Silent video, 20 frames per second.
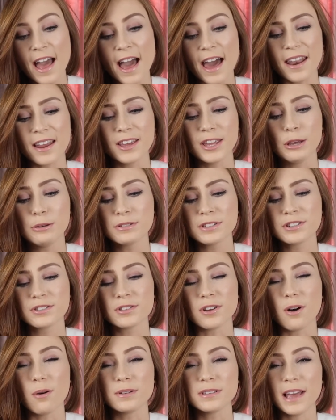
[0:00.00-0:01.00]
And I used to just
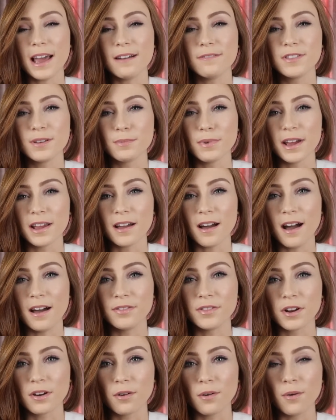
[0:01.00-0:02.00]
always have them like
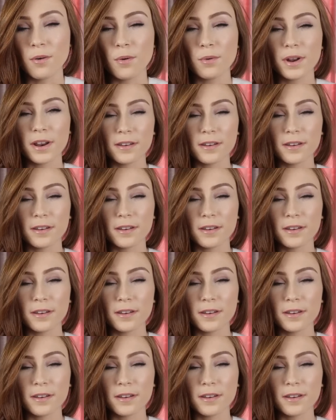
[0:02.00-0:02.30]
on their own,